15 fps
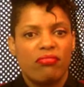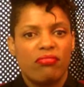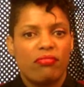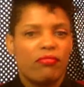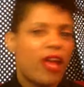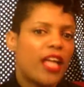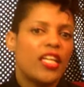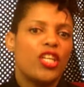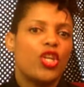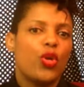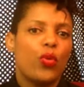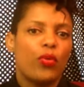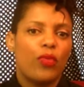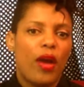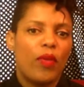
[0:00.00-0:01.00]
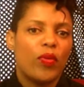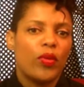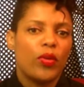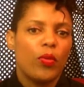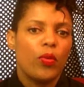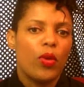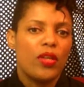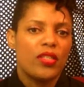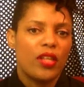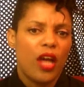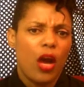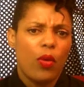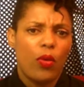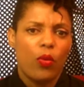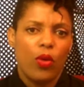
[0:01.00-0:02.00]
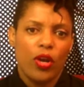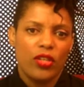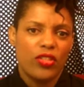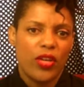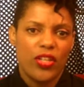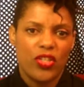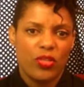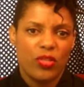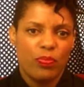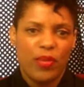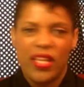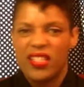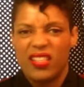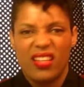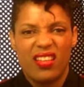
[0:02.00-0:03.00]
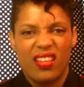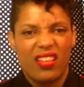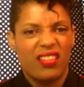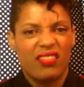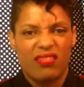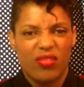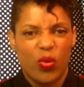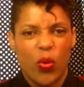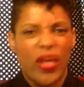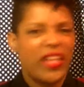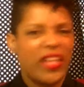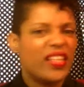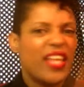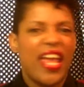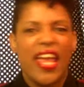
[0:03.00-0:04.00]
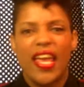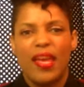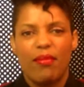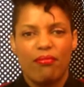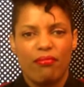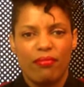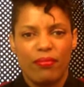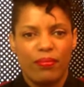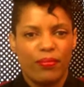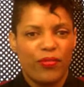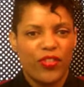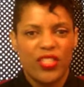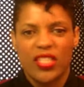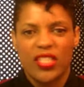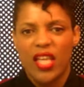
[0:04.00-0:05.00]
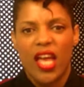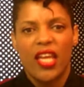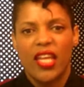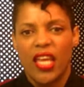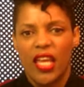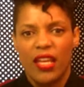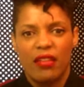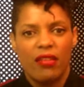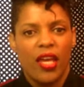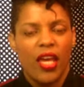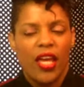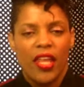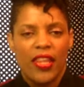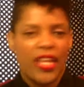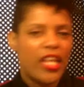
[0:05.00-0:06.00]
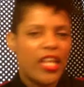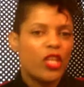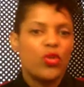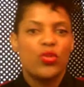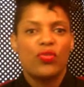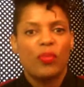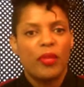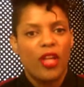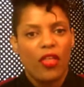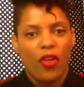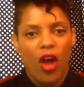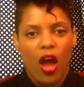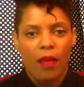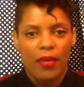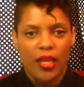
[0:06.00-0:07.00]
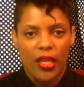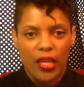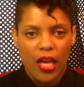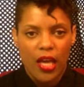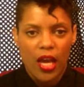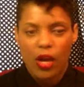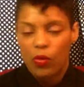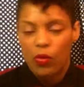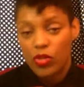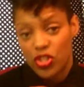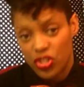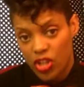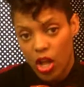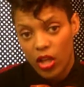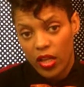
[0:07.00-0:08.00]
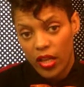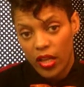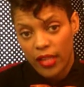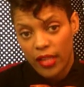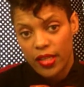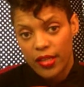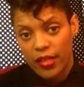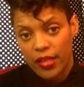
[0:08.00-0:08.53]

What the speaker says: didn't know what Ravelry was and how it worked, so I just picked a quick name for sign in that I use from another hobby, which is doll collecting.